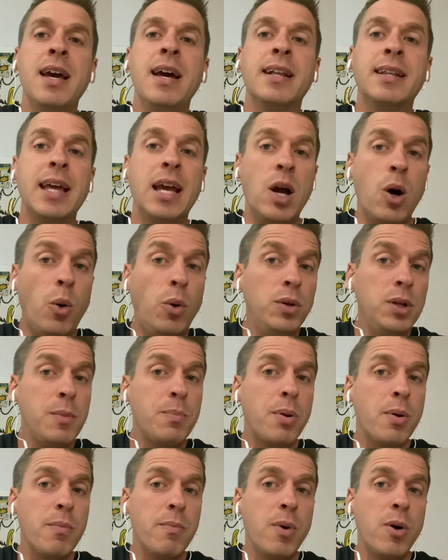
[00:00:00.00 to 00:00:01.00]
they only
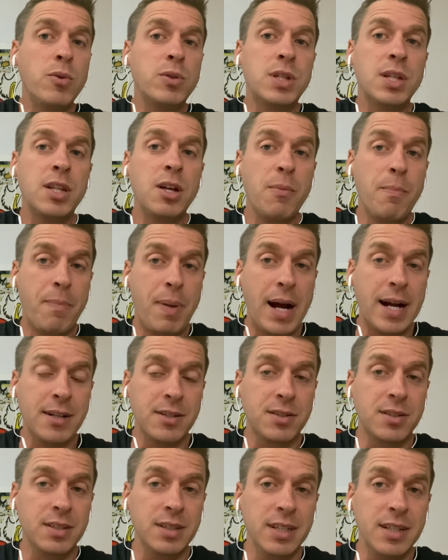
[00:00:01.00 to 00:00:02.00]
promote to their
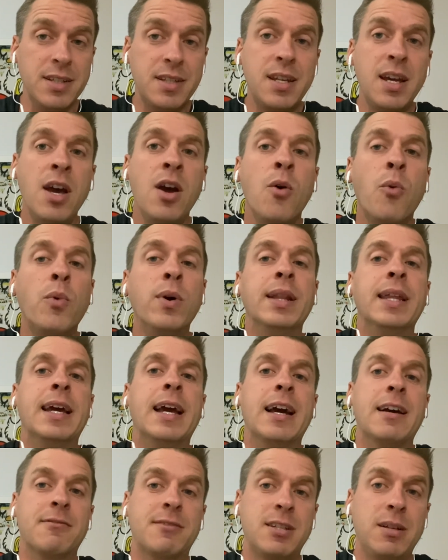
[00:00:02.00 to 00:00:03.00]
buyer's list when they
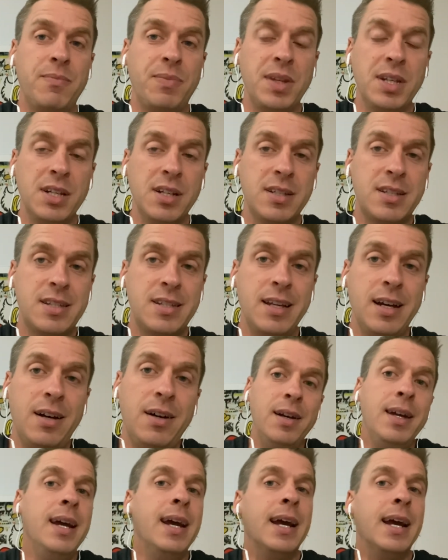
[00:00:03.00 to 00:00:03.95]
have something to sell.